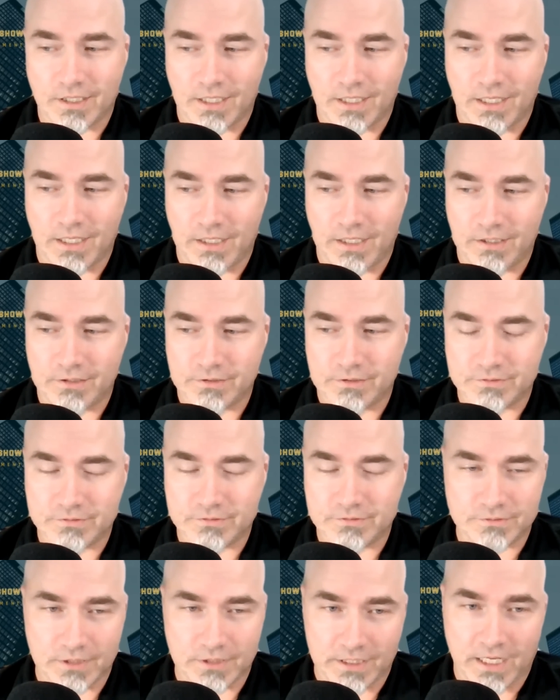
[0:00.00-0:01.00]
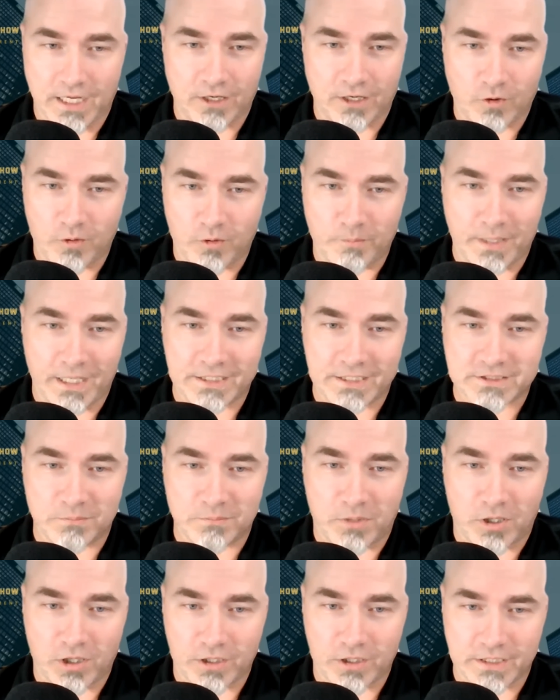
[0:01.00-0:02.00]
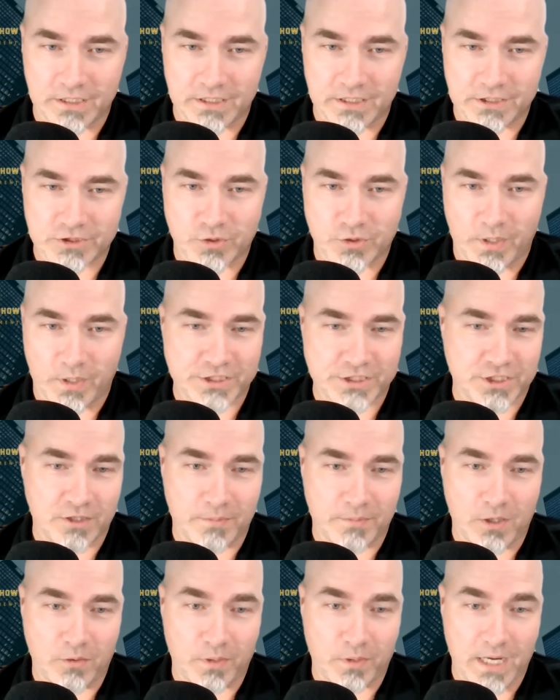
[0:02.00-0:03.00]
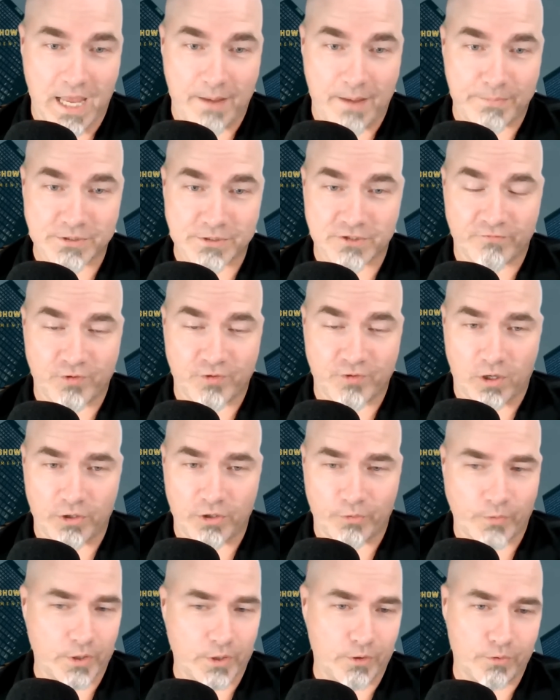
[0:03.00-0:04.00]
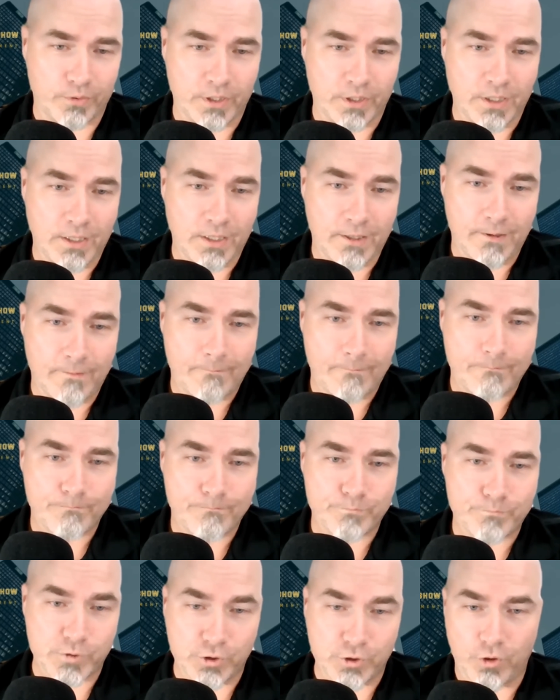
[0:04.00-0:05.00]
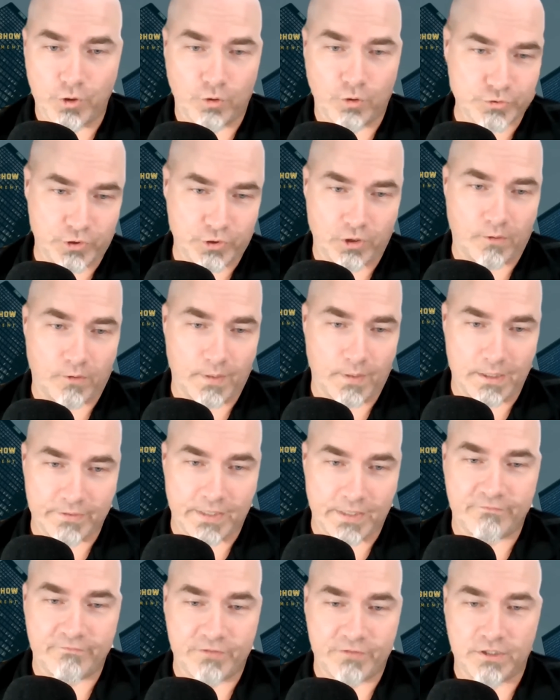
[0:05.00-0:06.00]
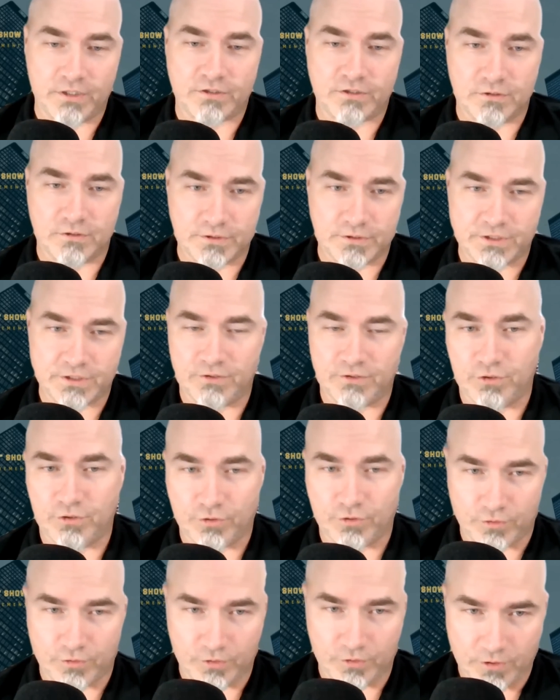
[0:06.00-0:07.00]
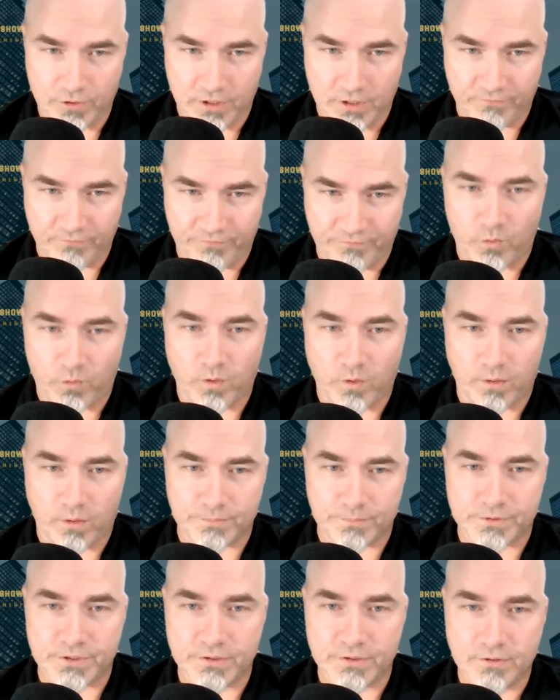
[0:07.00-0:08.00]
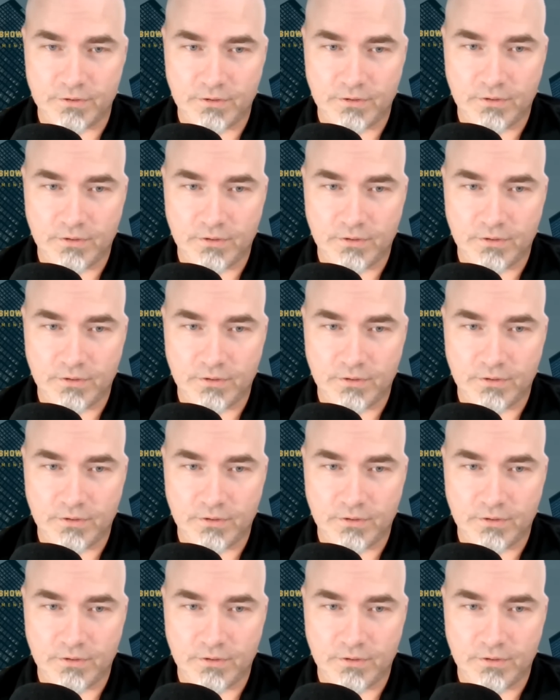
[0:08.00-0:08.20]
And again, going back to Mark and his question about what happens if you're on the road, you don't turn around that vehicle until you're informed